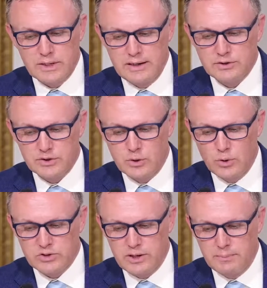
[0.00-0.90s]
Islands
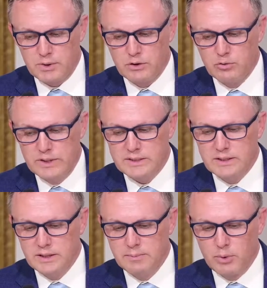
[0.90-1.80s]
SCORE chapter
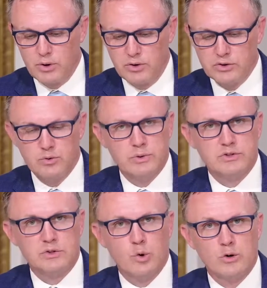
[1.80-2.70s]
recently merged with the
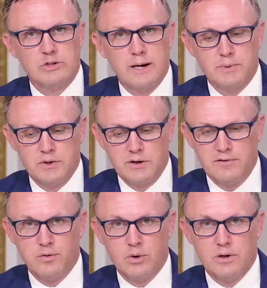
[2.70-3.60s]
SCORE chapter in
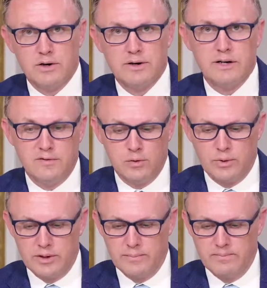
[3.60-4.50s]
Fort Lauderdale,
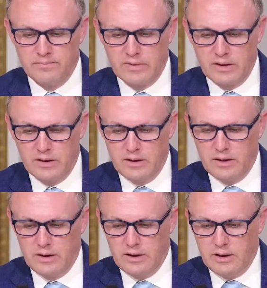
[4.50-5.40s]
Florida,
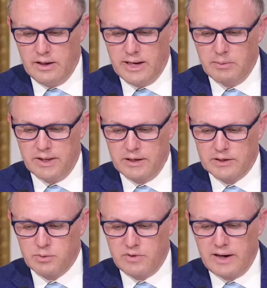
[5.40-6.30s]
enabling it
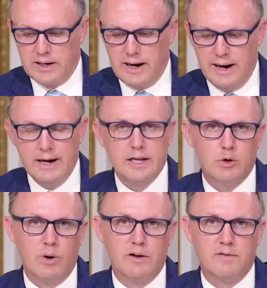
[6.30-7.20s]
to provide highly
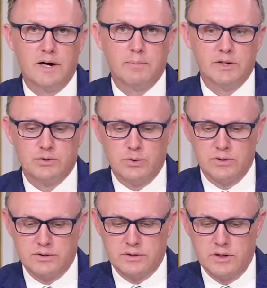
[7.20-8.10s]
qualified
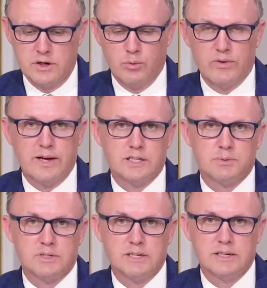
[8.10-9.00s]
mentors with
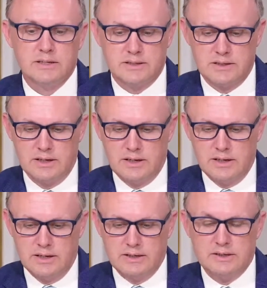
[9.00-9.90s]
expertise
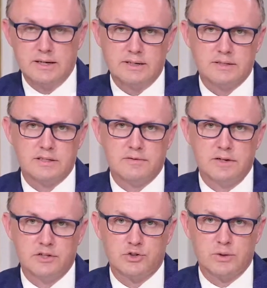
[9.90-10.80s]
in dozens of
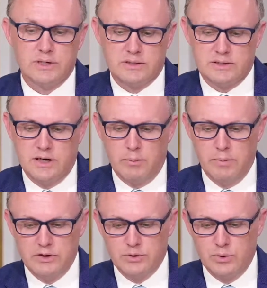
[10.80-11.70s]
industries to help
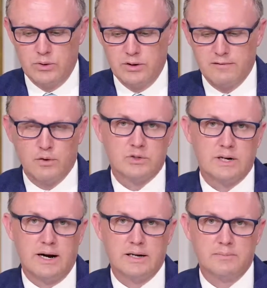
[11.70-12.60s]
mentor
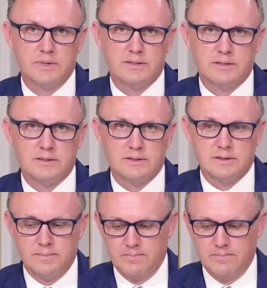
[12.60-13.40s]
Virgin Island businesses.